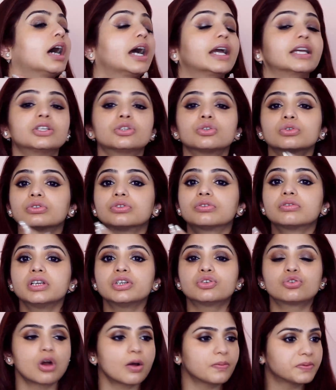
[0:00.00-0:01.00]
I took
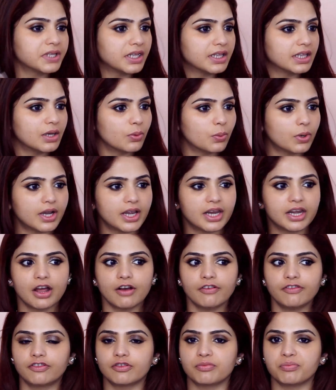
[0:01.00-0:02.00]
3 drops and they were
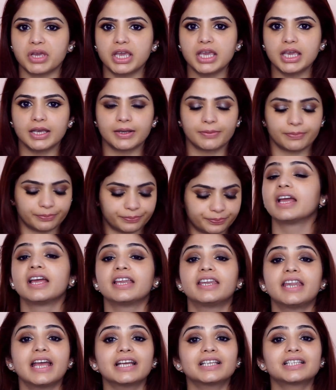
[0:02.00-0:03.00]
enough for me.
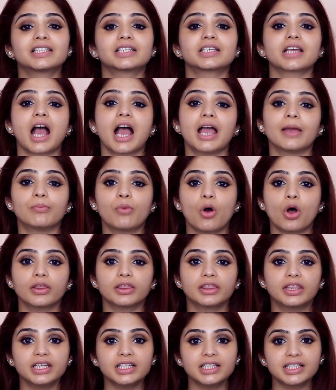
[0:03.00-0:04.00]
Next, I
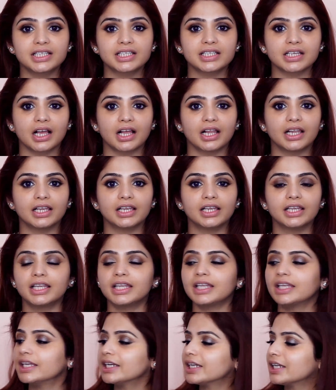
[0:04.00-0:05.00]
bought this
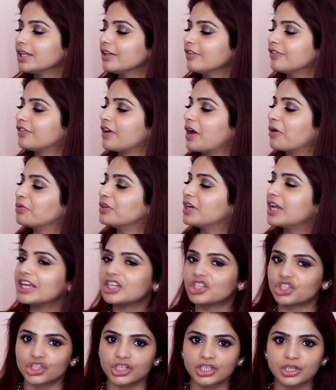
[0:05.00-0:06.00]
little
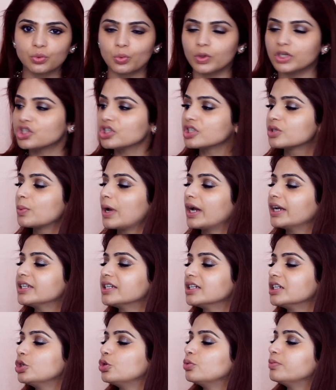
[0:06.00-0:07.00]
foundation which is
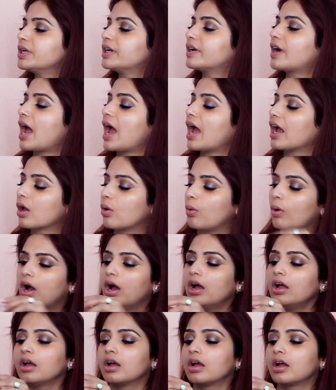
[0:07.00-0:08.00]
Vitalumiere
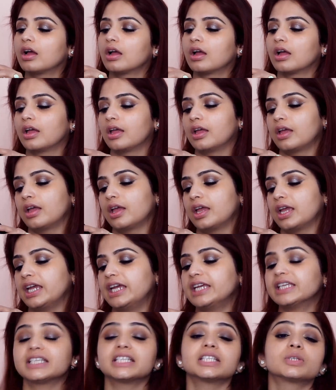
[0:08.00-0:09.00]
Aqua.
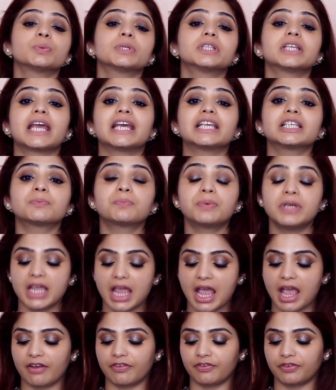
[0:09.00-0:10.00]
It is with
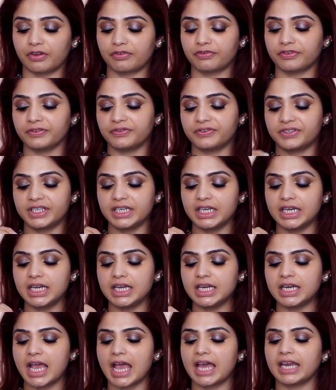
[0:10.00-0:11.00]
SPF
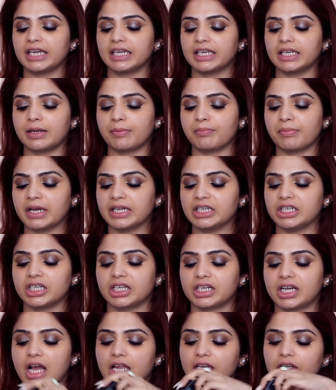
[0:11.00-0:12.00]
15 and my
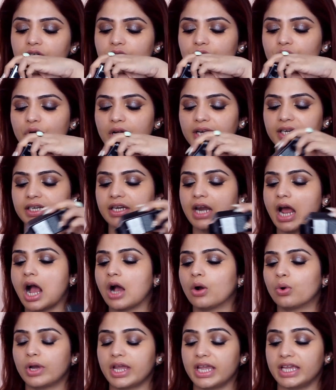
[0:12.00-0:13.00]
color right
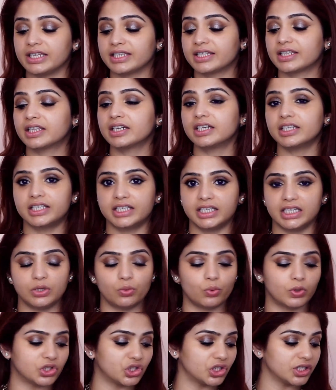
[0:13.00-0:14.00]
now is 30,
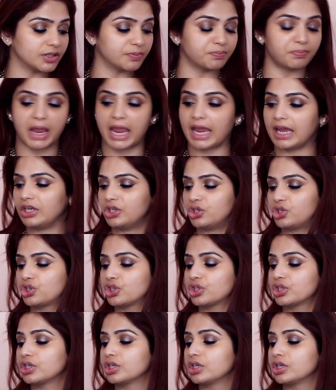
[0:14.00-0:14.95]
which is beige.